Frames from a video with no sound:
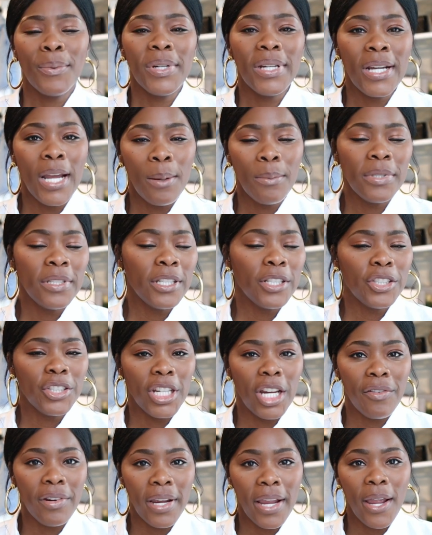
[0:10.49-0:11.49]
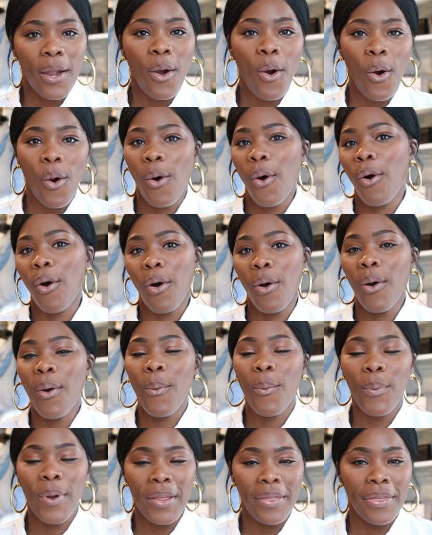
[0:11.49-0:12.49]
it comes to sharing a haul
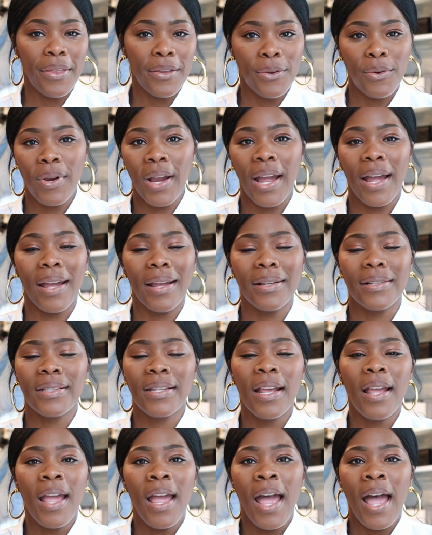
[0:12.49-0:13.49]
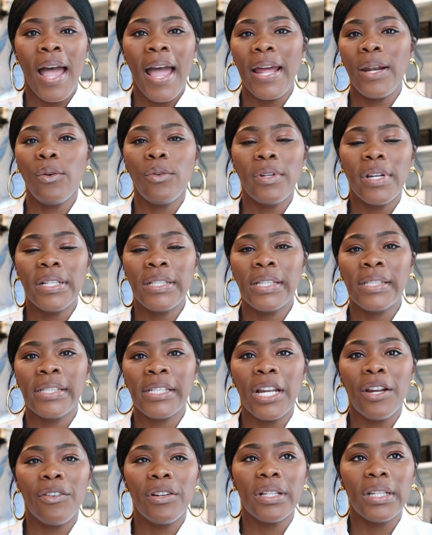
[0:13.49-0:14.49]
with you guys, I don't
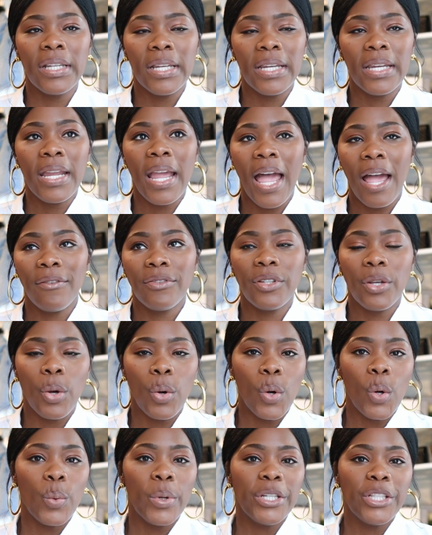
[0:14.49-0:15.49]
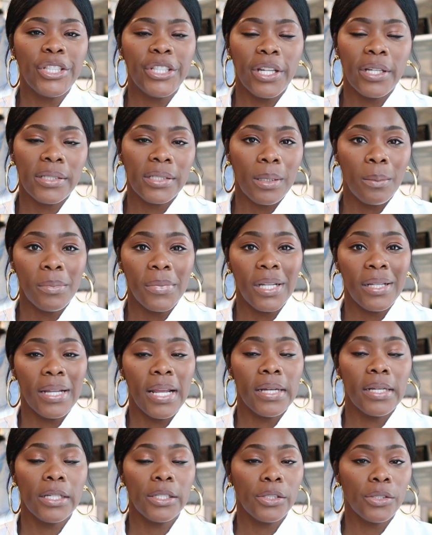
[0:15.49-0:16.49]
necessarily have to always share something
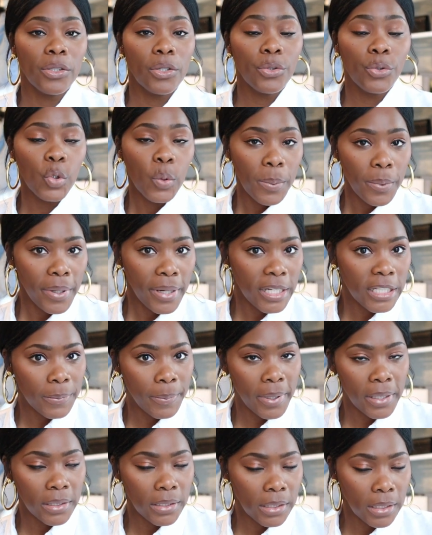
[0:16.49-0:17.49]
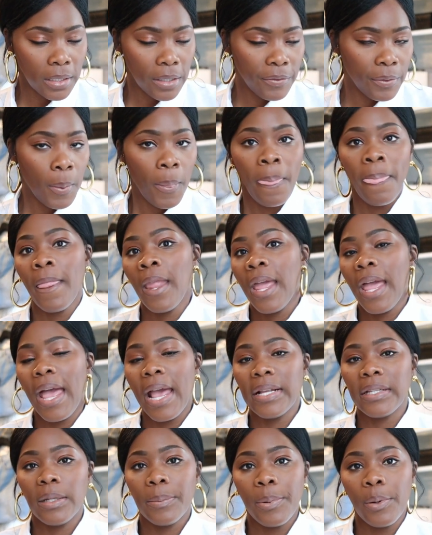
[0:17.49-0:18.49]
that is super expensive
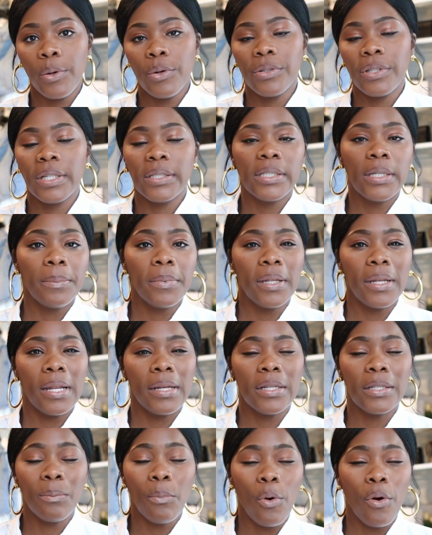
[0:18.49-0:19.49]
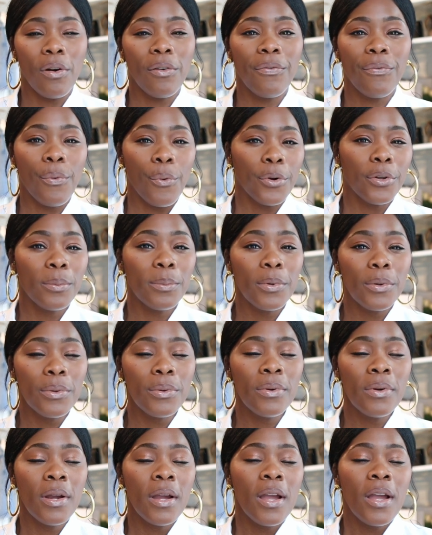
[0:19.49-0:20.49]
as opposed to something that is more
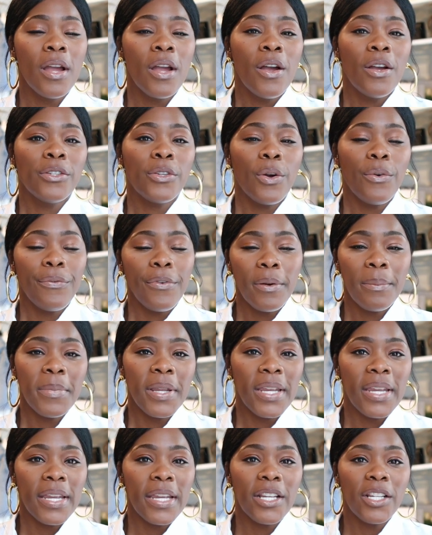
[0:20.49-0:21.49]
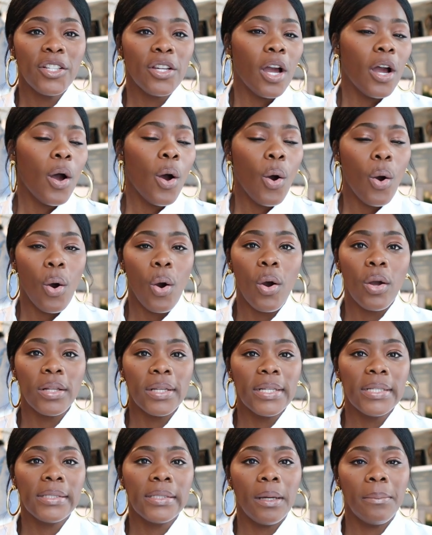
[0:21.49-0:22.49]
affordable so for me, a haul
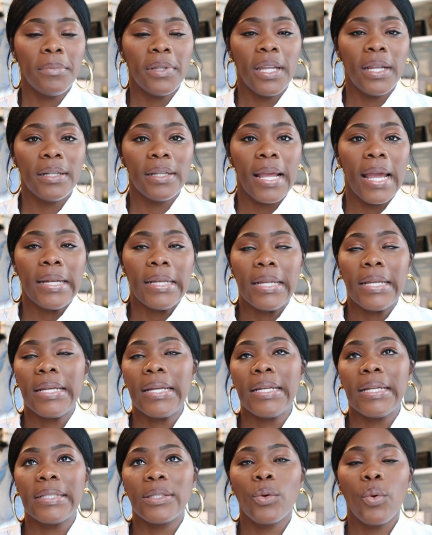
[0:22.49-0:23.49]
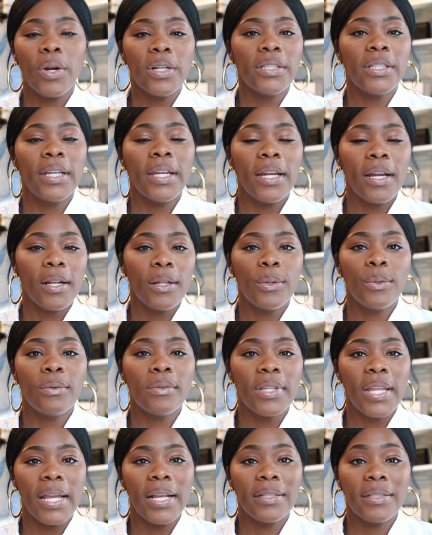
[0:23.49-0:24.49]
is something that is going to
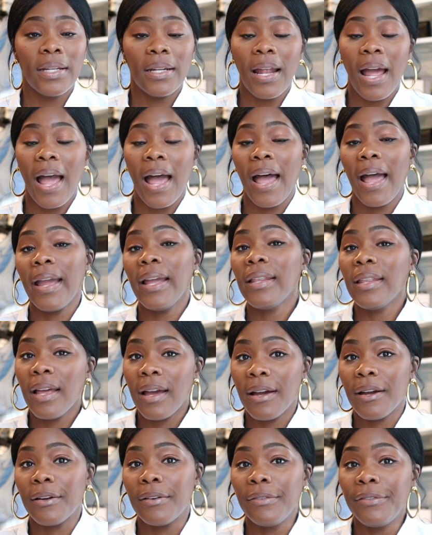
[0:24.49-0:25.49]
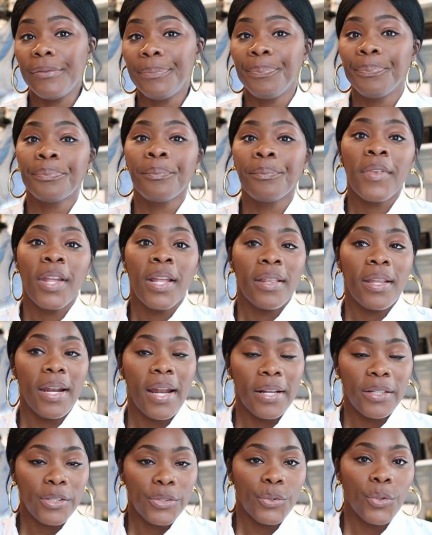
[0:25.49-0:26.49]
include things that I love, that
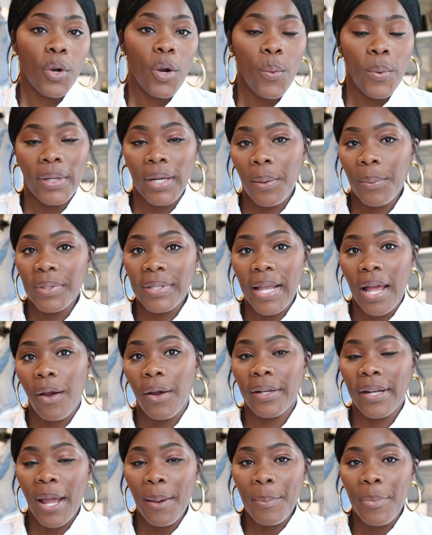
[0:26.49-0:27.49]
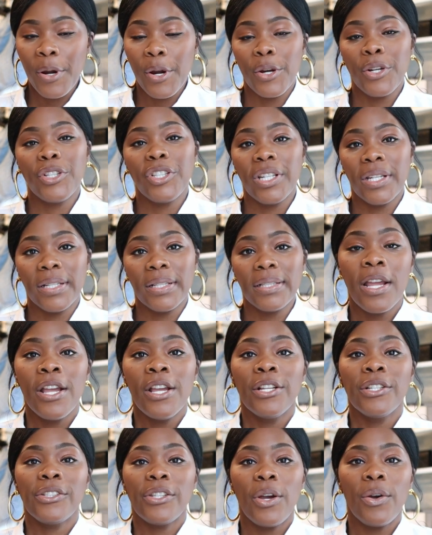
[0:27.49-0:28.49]
I saw when I was out and I purchased.
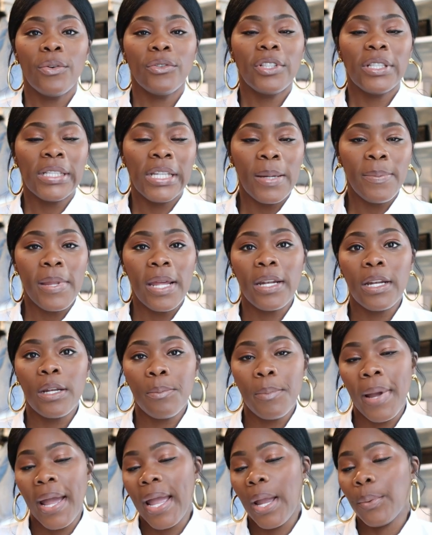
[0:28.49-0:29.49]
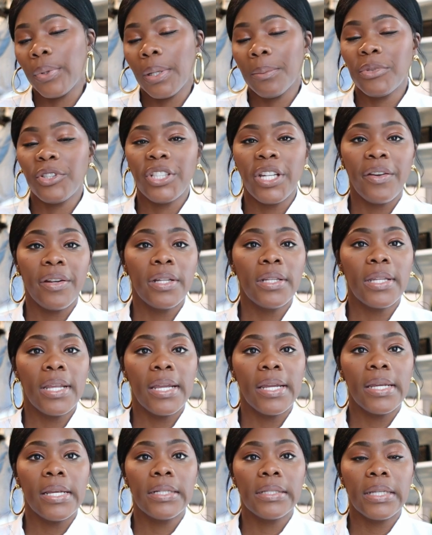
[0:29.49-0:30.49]
So just keep that in mind when I'm sharing
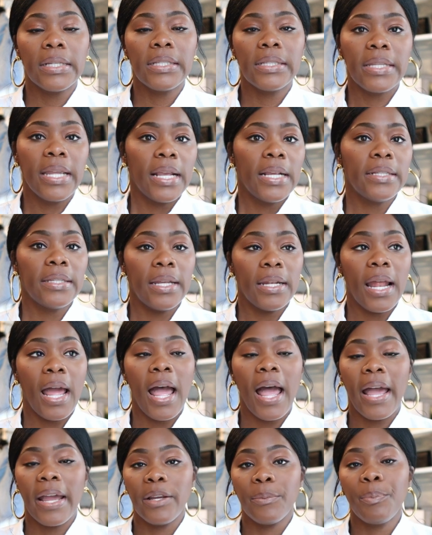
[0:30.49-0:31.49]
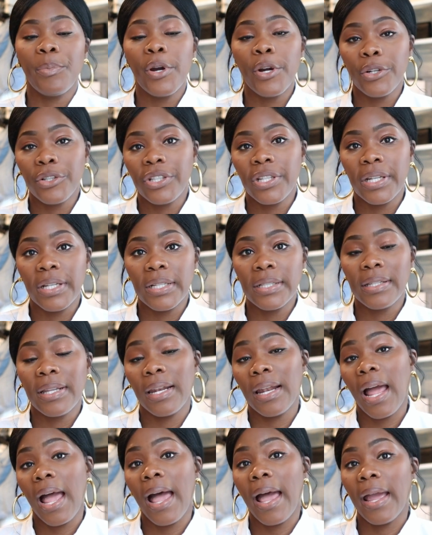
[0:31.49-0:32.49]
things. It's things that I purchased
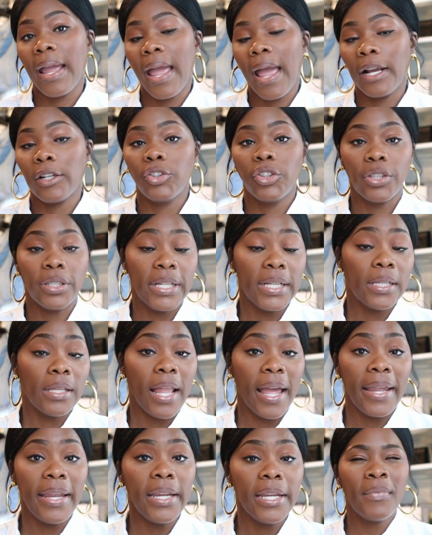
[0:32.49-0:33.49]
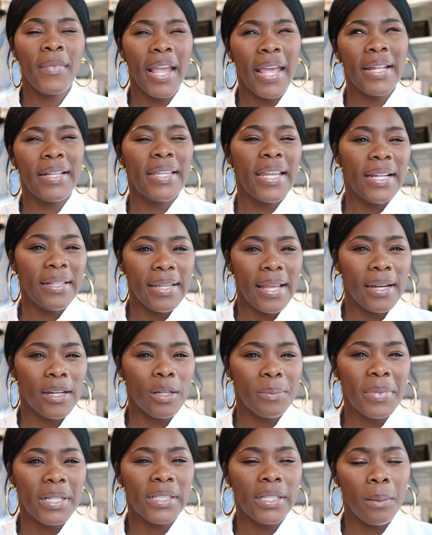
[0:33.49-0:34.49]
that I actually like and think that
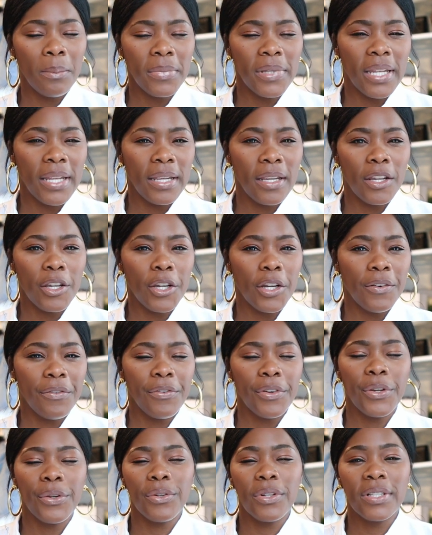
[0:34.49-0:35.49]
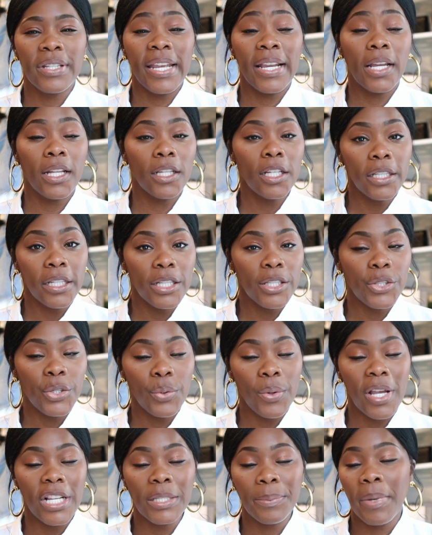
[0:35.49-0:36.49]
it'd be something good for you to take a look
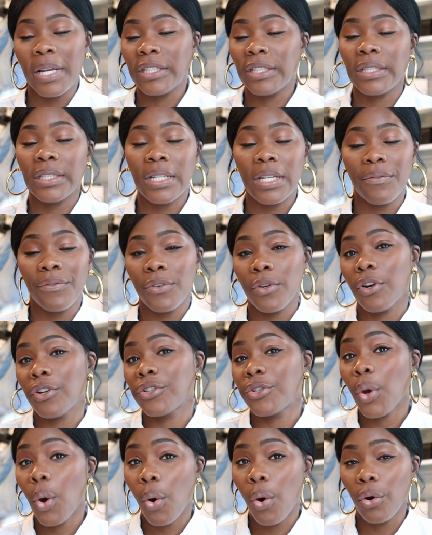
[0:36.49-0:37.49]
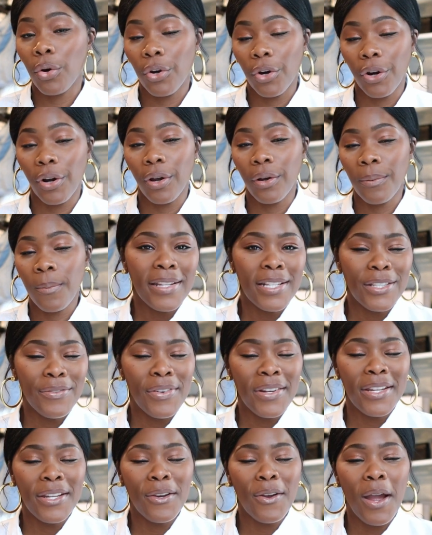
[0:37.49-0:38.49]
into, especially if you're a tall girl. In this
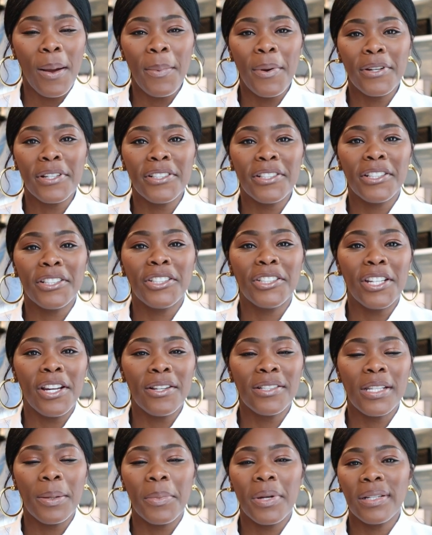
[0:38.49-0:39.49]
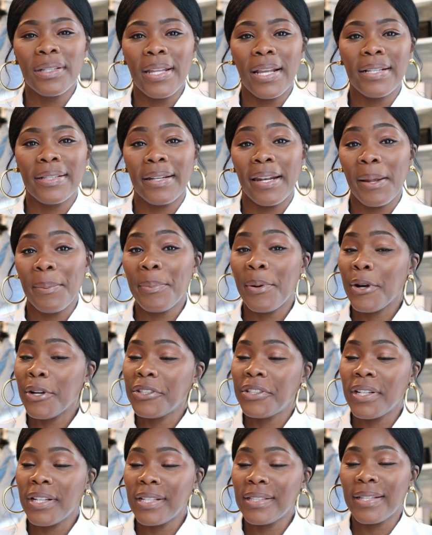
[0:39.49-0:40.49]
video, I'm going to just share some of the things that I
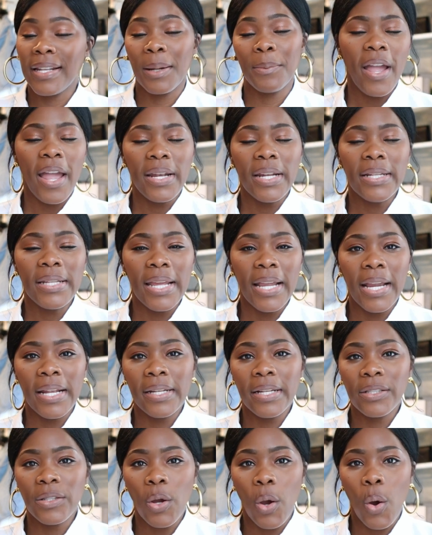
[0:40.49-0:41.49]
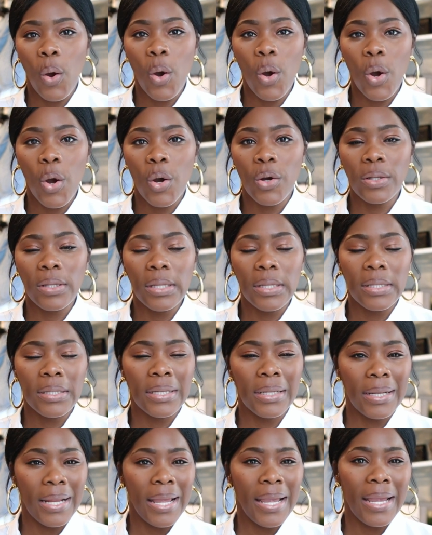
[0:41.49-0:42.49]
purchased. That uh, anything in this haul
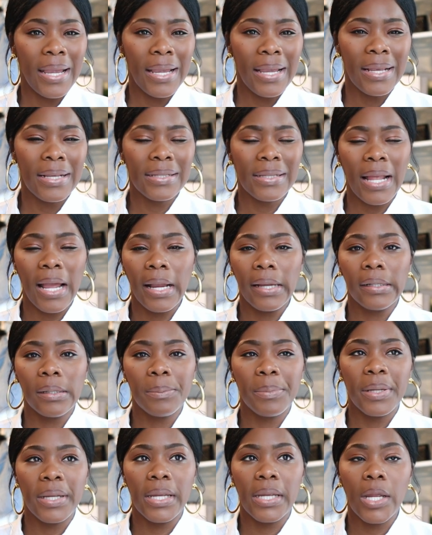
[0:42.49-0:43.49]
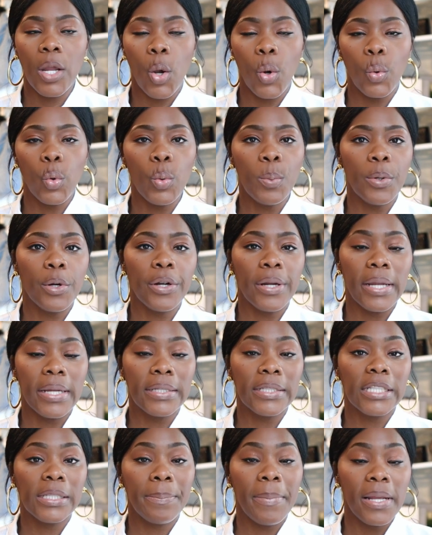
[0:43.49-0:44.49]
today is not going to be uber
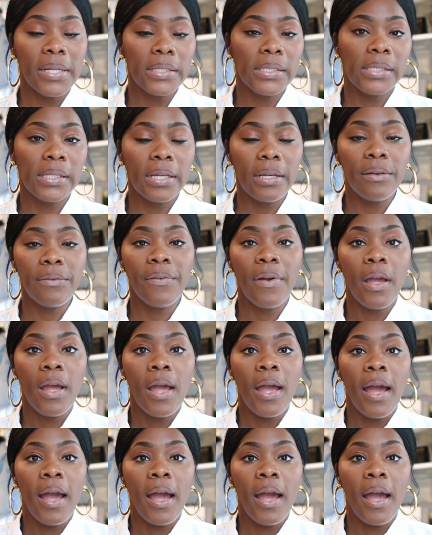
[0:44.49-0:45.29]
expensive.